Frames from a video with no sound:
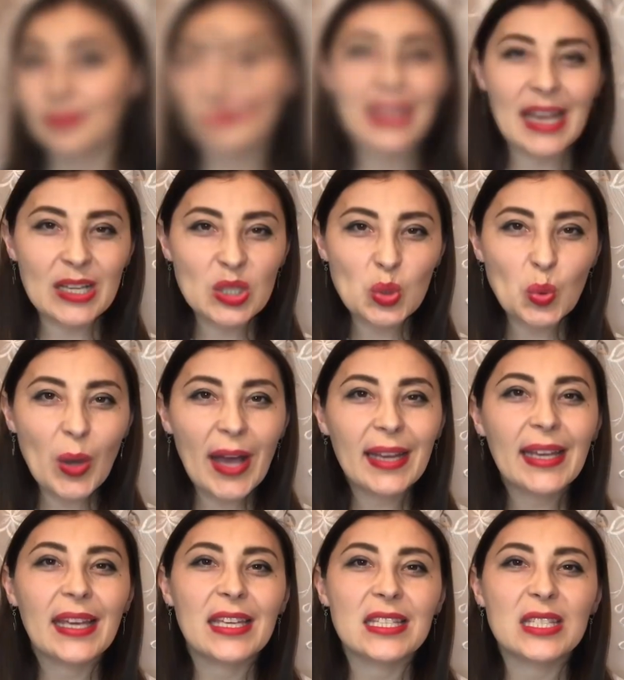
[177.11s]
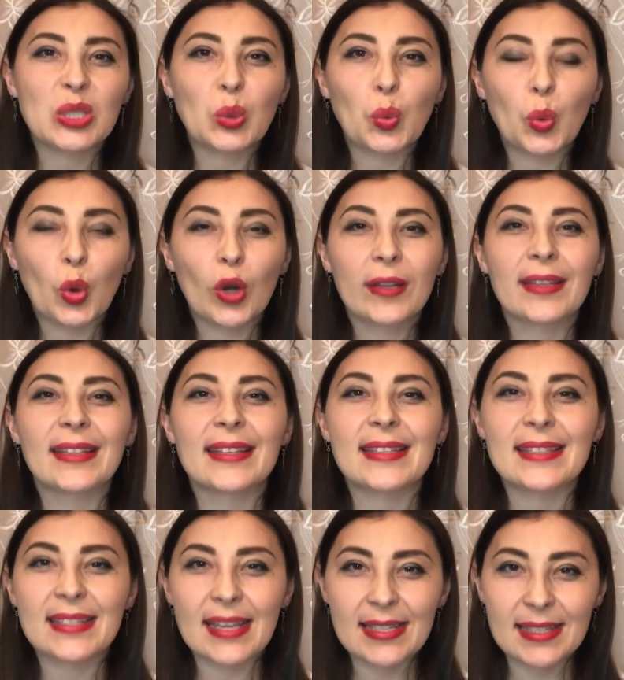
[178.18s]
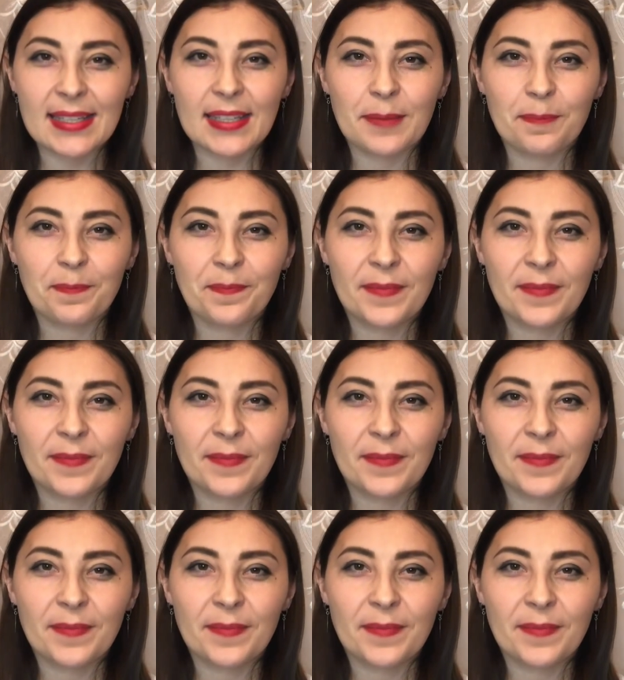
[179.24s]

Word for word: The next one is the word necessity.